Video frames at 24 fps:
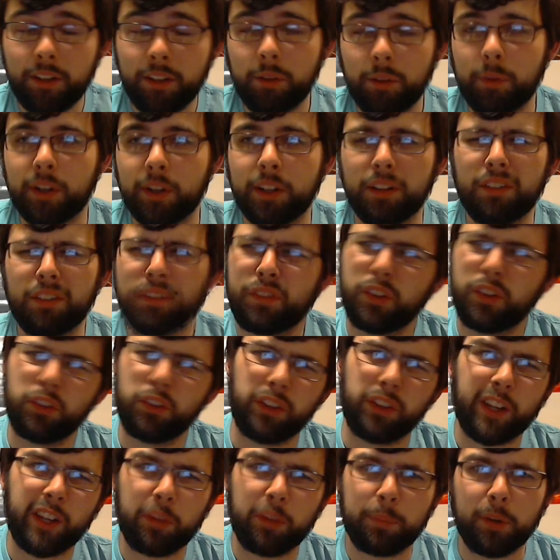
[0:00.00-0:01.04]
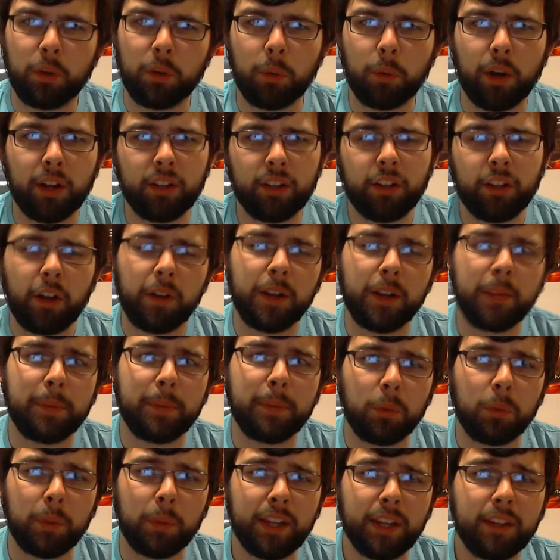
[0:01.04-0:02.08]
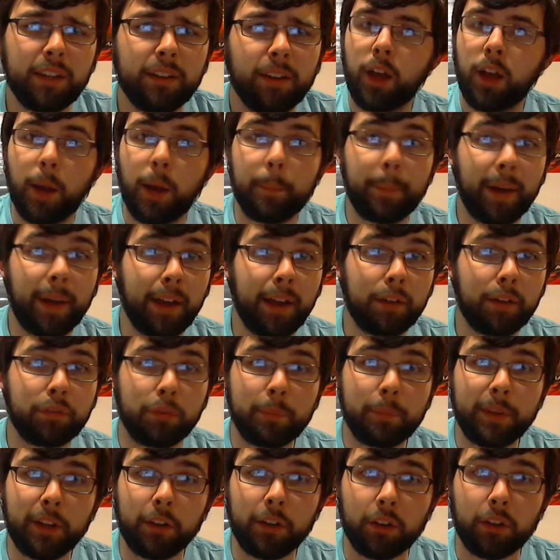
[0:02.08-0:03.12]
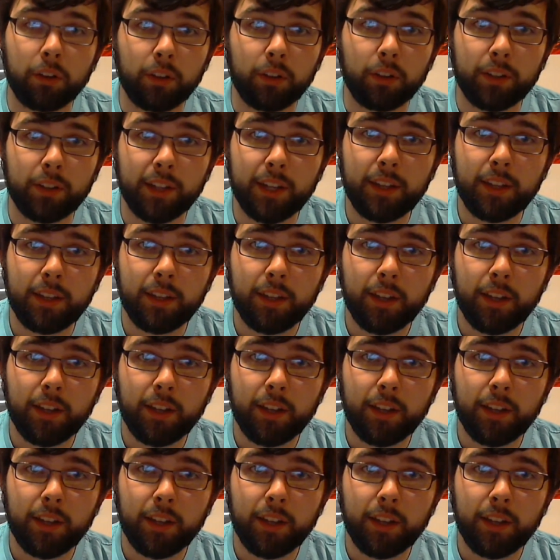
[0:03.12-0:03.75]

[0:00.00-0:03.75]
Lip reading: Well, feels like it's been a while. Only been a week. I'm back from being on holiday.